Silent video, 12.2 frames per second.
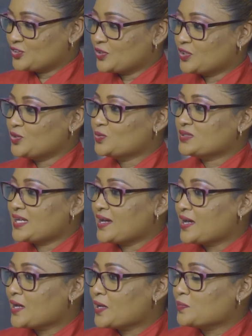So you can use
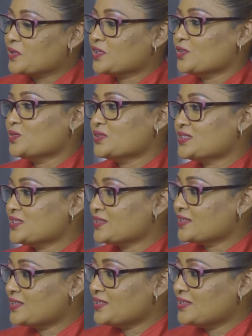ham, you can use
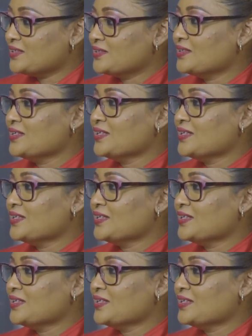turkey,